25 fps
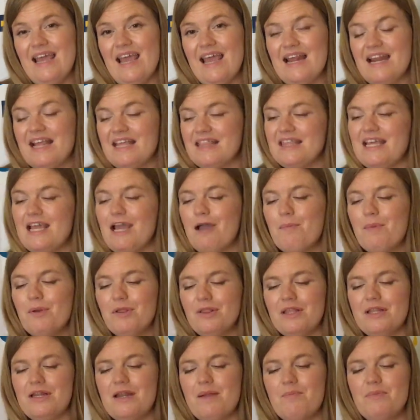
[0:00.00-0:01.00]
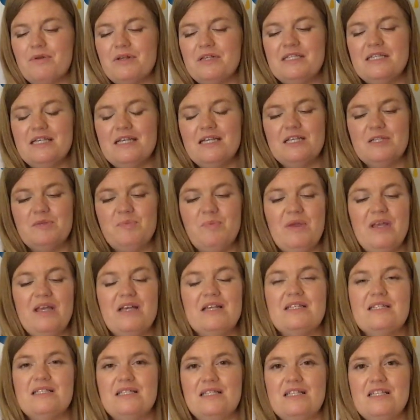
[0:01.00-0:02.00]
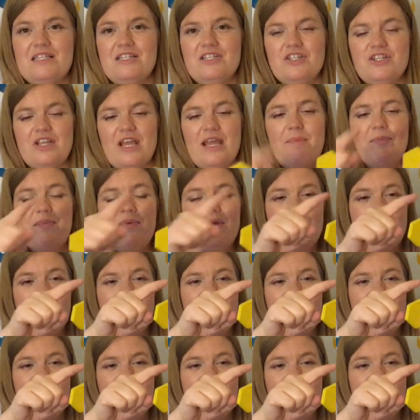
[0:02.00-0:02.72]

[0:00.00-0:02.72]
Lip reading: And I think about the number 6 because this shape